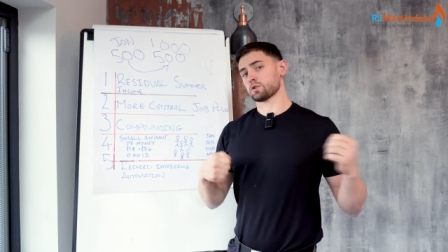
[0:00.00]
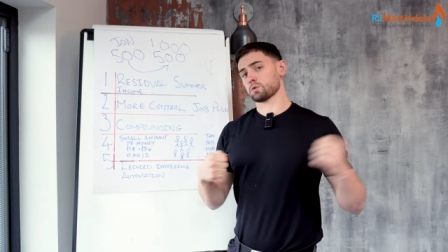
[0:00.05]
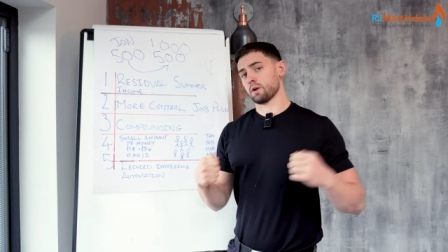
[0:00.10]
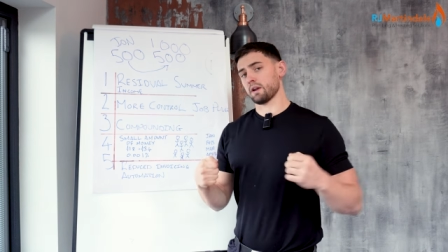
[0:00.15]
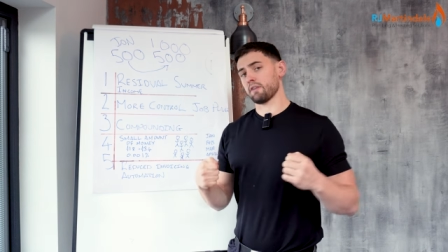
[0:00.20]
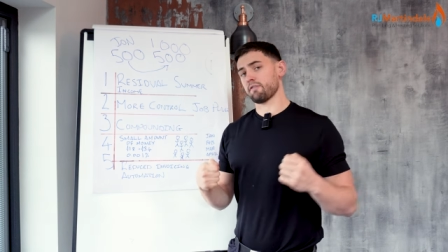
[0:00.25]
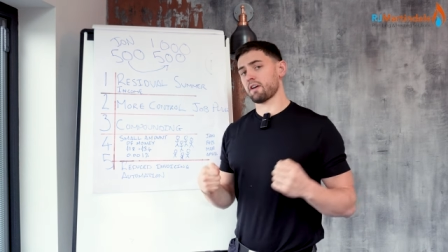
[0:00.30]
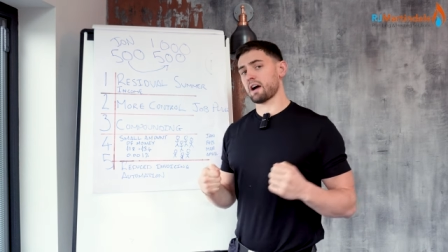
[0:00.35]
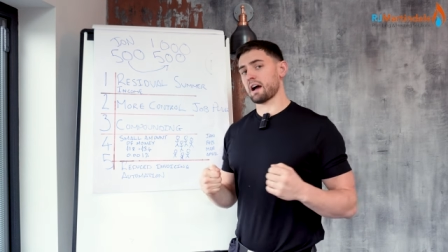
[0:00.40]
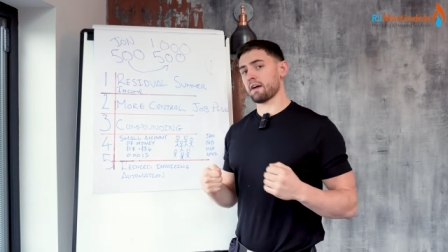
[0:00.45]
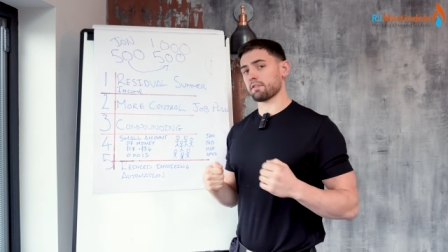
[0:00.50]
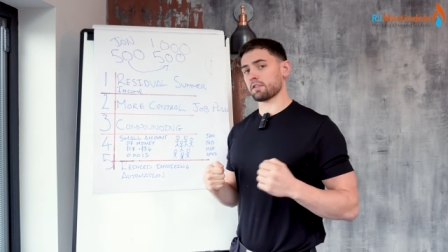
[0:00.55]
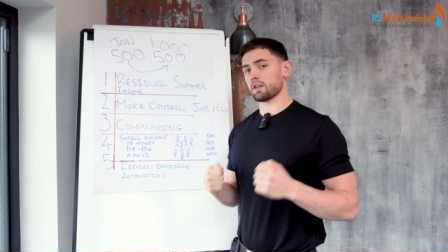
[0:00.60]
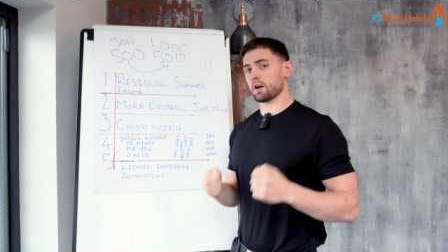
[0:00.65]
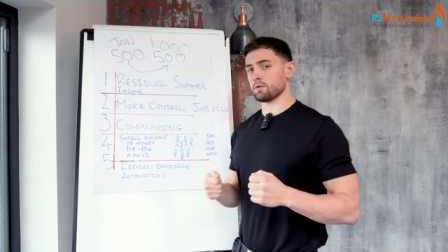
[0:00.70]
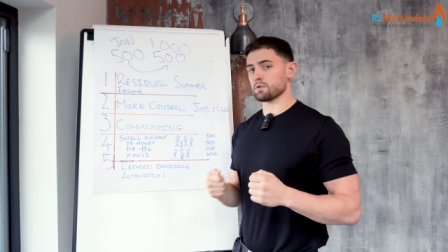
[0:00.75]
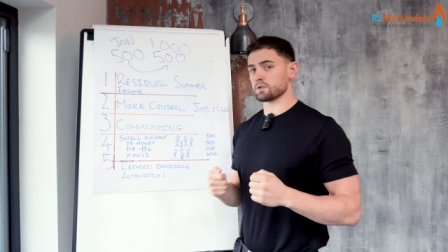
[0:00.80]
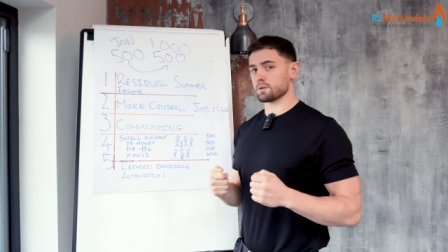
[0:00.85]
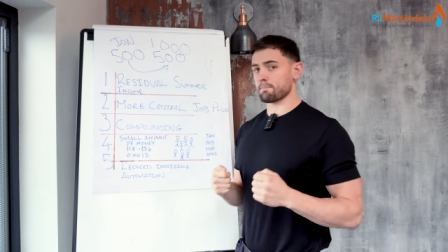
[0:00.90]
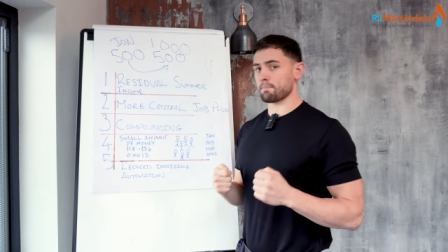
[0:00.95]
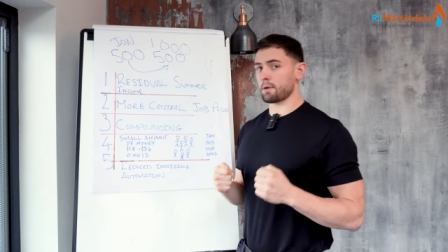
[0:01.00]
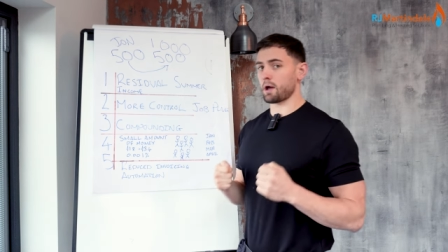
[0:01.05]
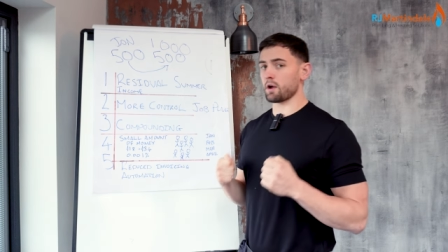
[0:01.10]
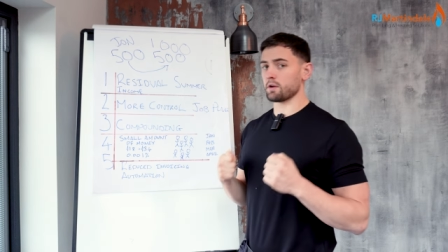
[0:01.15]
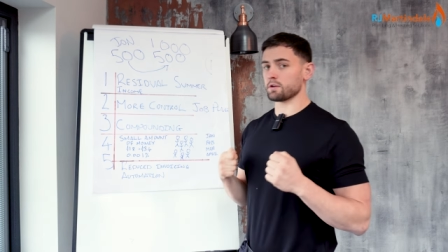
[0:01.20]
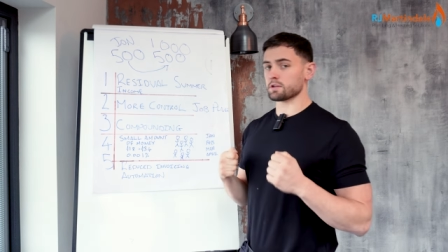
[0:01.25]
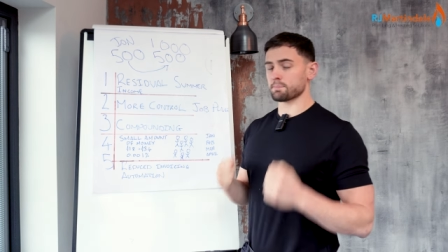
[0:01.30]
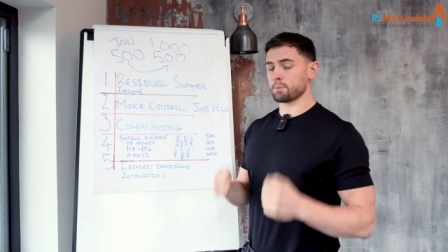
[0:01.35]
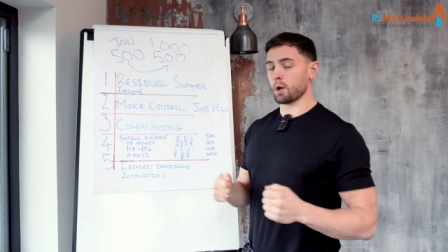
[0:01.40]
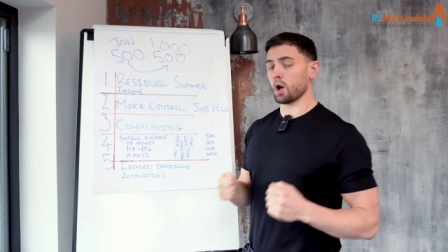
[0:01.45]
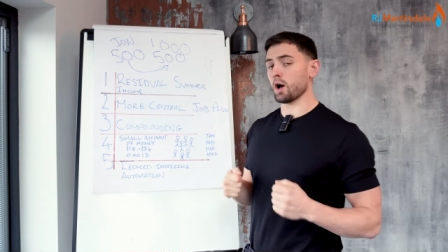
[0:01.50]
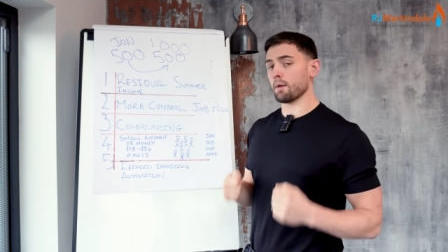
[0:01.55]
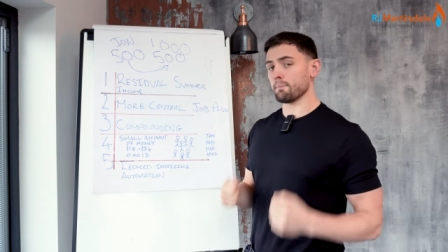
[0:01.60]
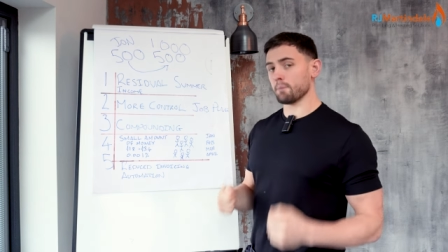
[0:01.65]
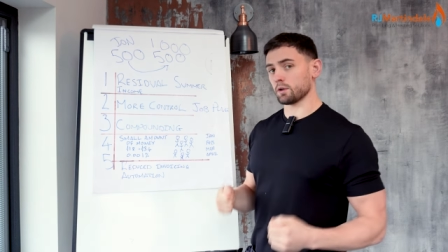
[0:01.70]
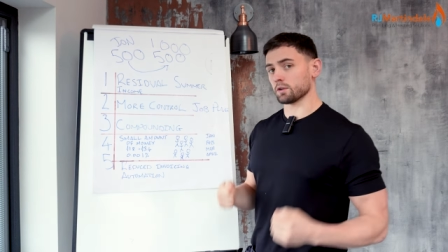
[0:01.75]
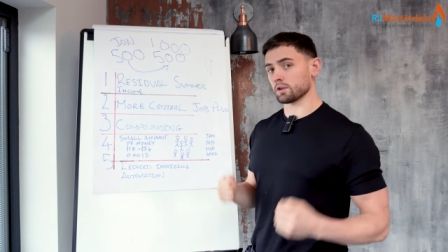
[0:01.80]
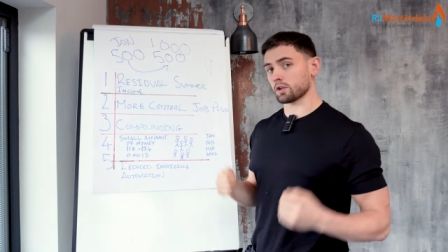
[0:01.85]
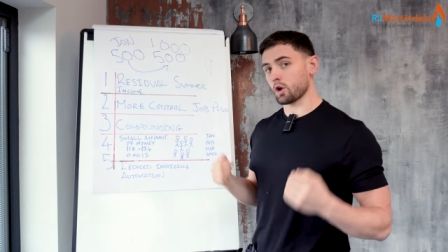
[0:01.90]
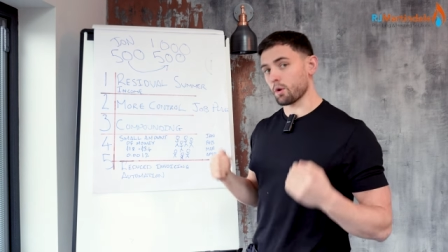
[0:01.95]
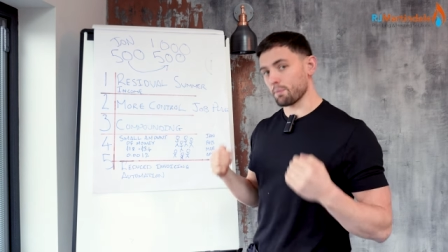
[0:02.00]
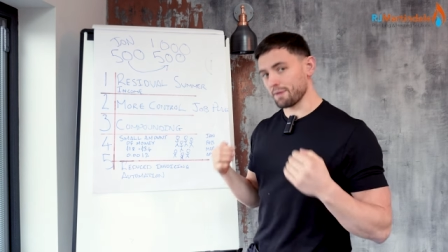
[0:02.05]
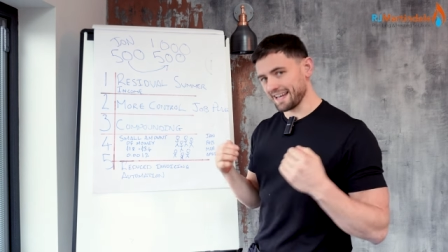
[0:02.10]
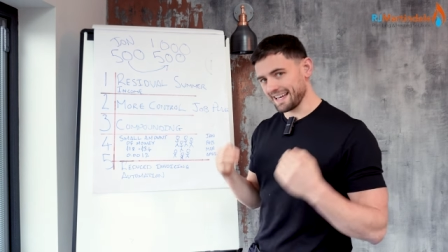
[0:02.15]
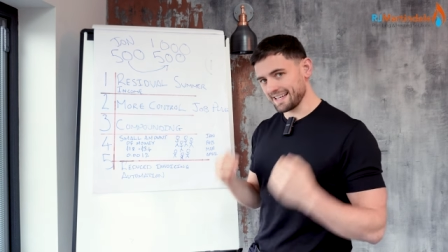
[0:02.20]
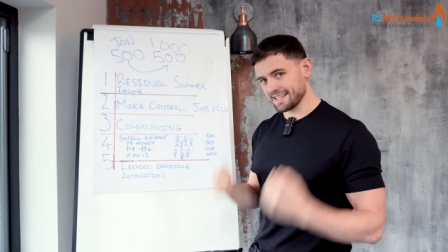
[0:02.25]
twenty-five thousand pounds per month coming